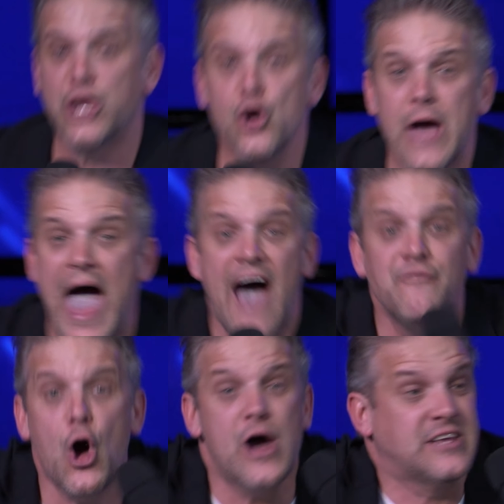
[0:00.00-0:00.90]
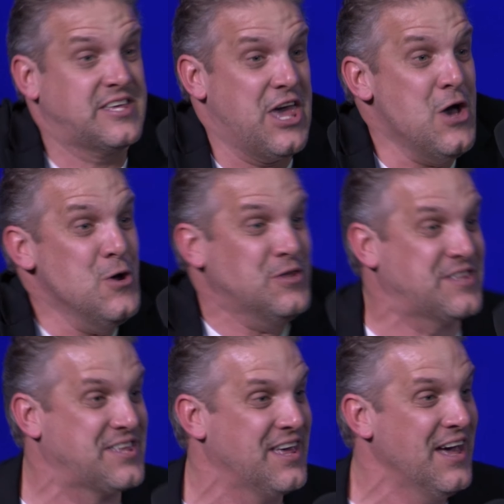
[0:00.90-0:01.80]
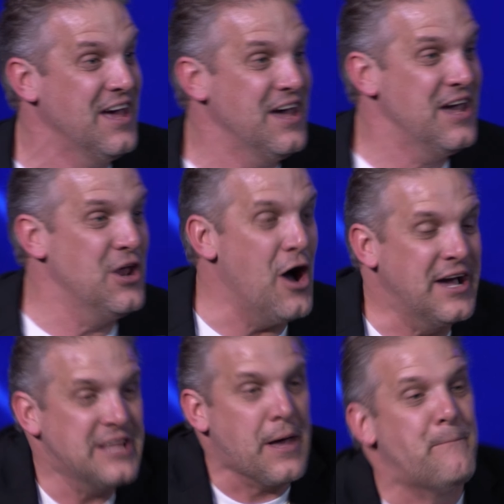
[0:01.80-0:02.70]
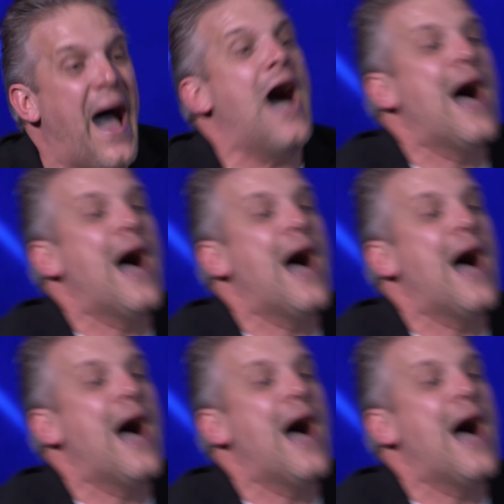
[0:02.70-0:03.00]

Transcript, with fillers: Like, you have no excuse. You don't get to